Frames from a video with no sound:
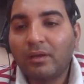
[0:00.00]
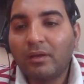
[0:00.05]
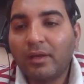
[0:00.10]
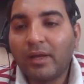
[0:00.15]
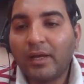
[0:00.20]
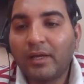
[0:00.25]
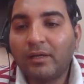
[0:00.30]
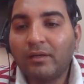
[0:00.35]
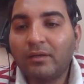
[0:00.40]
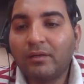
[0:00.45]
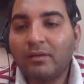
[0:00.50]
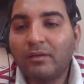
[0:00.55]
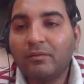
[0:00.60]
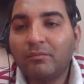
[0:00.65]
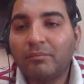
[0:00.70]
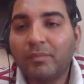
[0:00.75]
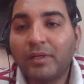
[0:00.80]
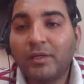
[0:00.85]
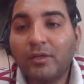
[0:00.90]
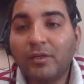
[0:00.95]
and uh,
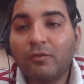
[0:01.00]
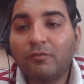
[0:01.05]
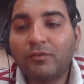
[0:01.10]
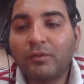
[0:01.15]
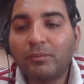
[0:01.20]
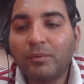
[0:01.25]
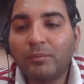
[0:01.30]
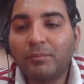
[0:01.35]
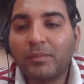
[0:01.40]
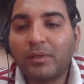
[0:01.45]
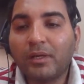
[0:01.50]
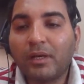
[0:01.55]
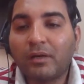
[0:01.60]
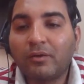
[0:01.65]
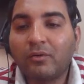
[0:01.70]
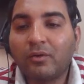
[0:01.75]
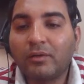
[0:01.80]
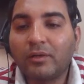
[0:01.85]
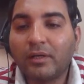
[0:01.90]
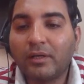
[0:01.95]
many of the people are
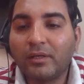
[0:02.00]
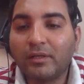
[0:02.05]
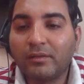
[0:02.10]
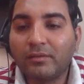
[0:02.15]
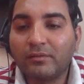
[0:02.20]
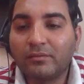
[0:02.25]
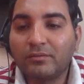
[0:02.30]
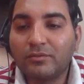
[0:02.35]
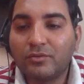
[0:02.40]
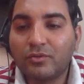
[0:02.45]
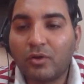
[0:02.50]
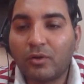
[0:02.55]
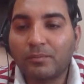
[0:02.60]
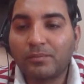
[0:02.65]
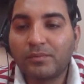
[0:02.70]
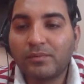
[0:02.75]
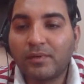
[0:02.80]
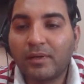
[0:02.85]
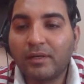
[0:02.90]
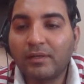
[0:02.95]
not getting
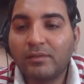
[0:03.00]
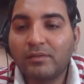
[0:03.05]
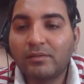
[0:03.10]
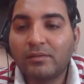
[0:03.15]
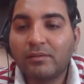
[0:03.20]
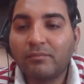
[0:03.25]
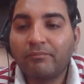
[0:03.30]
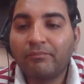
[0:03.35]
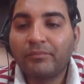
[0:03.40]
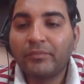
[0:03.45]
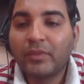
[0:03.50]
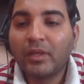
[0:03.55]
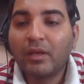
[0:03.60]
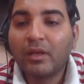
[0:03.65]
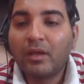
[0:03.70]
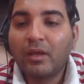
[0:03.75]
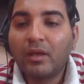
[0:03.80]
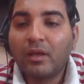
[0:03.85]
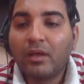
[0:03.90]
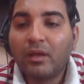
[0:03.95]
jobs right
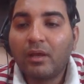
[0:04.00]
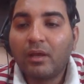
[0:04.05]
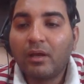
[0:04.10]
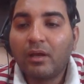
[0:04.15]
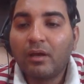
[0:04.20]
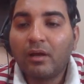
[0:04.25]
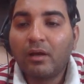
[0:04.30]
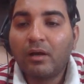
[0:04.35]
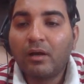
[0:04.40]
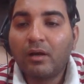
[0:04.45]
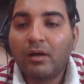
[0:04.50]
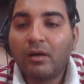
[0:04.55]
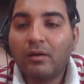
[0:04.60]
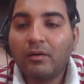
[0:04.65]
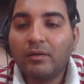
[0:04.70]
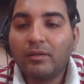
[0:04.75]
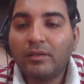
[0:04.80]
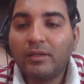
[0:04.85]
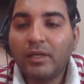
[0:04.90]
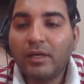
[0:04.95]

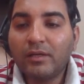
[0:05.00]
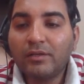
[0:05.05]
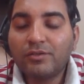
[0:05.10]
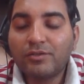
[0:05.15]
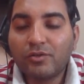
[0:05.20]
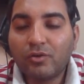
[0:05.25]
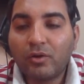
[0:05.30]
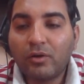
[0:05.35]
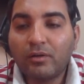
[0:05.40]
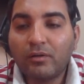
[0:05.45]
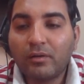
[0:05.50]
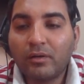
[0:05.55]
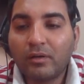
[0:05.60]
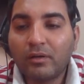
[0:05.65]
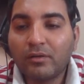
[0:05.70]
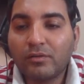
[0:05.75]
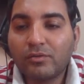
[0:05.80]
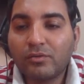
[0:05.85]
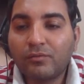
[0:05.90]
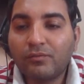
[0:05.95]
uh, yeah, sure.
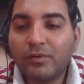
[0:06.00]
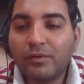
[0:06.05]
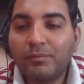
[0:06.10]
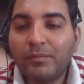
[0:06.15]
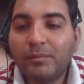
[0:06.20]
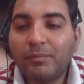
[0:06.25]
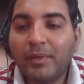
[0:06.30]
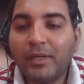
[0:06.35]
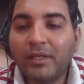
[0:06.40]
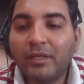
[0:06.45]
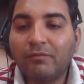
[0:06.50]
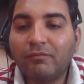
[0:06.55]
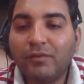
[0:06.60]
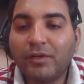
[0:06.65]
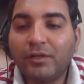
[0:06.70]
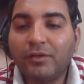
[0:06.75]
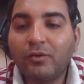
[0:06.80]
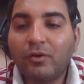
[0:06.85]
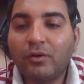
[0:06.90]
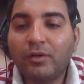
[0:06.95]
Uh, so we'll be making
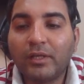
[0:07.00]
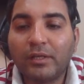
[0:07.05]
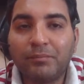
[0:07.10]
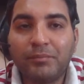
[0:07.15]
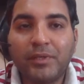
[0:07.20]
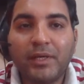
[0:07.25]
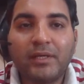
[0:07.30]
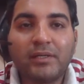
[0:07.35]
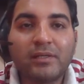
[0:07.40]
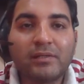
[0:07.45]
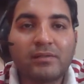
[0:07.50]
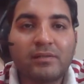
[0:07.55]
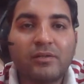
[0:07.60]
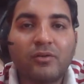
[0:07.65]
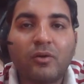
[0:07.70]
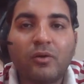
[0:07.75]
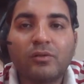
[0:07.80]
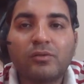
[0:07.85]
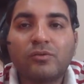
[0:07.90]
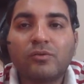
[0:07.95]
video on API
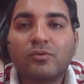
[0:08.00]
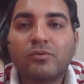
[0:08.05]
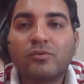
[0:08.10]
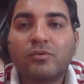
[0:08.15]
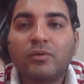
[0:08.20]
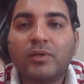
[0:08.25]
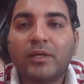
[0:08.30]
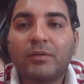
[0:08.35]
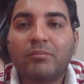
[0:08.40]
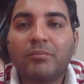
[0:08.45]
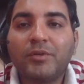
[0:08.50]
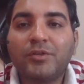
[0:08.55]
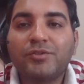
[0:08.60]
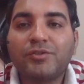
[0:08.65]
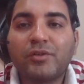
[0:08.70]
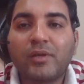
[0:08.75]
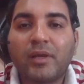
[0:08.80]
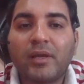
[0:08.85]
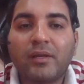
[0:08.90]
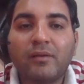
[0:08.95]
testing also. So let me
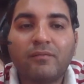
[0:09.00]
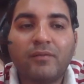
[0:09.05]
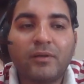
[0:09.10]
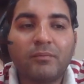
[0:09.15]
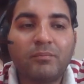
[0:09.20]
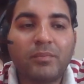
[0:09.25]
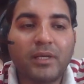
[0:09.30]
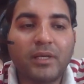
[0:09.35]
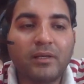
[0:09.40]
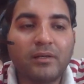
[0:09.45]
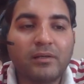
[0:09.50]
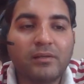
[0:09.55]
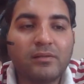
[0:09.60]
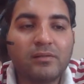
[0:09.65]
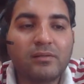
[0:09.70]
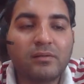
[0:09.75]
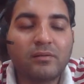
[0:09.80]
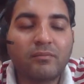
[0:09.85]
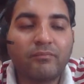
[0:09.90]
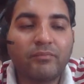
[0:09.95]
share one
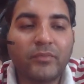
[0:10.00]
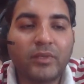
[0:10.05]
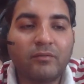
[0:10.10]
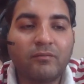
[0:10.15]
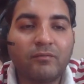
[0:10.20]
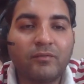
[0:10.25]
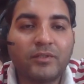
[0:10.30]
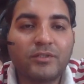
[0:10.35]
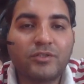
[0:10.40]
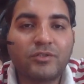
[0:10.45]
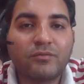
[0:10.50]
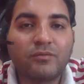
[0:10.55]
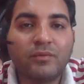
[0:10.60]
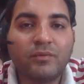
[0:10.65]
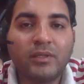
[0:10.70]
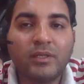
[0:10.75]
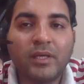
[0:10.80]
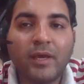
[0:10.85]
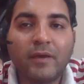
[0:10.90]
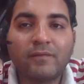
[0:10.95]
playlist in which
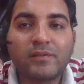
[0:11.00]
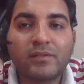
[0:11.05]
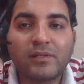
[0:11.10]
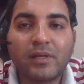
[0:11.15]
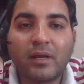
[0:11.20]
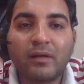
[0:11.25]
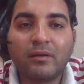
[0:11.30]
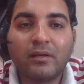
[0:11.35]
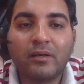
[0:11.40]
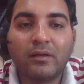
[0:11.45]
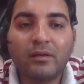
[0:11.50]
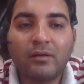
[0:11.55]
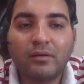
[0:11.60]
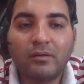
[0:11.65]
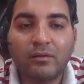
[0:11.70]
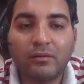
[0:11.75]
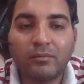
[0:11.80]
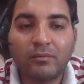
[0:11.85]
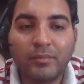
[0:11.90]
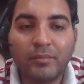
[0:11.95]
we have started
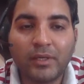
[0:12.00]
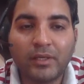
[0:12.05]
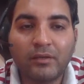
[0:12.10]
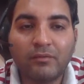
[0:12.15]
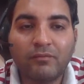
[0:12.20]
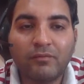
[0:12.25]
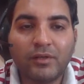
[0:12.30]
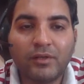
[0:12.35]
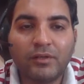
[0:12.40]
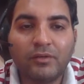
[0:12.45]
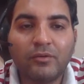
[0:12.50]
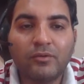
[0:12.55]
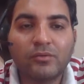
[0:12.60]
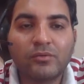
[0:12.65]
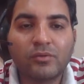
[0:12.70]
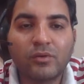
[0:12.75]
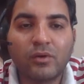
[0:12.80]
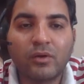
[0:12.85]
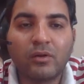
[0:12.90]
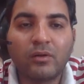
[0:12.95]
uh, making
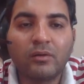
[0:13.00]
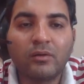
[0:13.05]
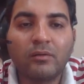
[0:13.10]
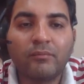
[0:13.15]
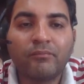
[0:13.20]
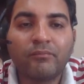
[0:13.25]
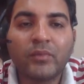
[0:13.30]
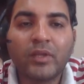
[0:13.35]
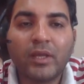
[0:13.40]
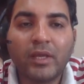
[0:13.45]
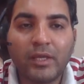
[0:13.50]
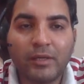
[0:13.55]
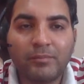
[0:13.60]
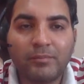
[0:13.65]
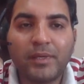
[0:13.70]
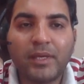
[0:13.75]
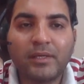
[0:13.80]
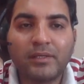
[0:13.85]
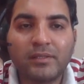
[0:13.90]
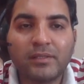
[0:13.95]
videos on
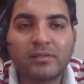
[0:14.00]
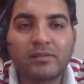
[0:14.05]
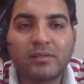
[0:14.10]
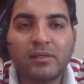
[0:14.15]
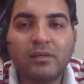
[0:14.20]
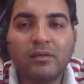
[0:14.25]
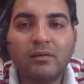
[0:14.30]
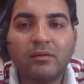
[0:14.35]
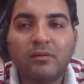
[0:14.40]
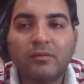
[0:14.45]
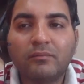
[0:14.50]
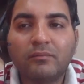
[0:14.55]
API testing.